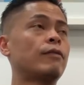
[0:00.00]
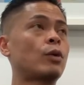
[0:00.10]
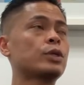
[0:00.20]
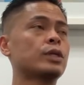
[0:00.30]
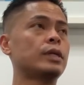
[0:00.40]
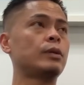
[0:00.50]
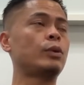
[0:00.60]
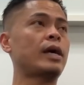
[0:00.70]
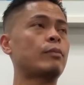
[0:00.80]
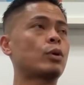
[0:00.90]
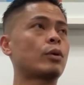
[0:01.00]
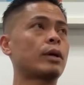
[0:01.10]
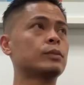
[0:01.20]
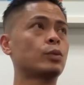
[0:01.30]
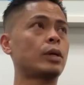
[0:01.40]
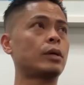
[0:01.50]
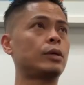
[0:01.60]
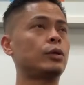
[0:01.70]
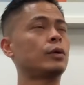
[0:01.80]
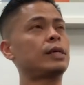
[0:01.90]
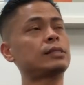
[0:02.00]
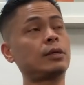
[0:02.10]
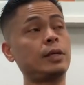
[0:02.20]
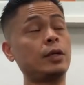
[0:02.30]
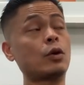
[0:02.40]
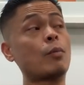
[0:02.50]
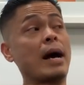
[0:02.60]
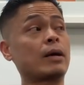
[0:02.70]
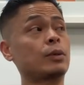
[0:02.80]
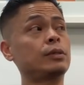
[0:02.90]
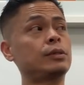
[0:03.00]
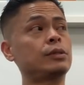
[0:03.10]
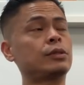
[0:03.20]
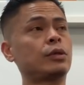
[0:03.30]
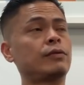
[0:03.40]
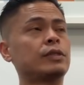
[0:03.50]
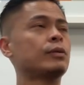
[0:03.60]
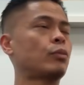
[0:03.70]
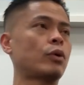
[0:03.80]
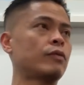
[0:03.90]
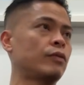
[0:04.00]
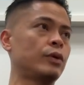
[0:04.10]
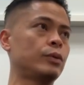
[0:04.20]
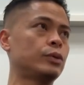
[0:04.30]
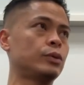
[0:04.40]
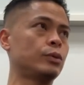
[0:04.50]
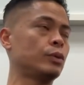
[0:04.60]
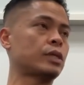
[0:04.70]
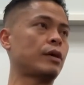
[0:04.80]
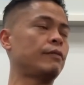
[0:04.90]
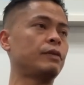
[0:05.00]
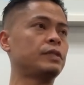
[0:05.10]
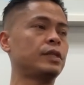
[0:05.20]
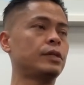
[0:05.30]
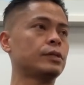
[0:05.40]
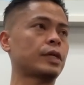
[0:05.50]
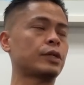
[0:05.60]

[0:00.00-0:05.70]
Fortunately, we have programs where you don't necessarily need to go backwards. So if it's important for you to retire in fifteen years, I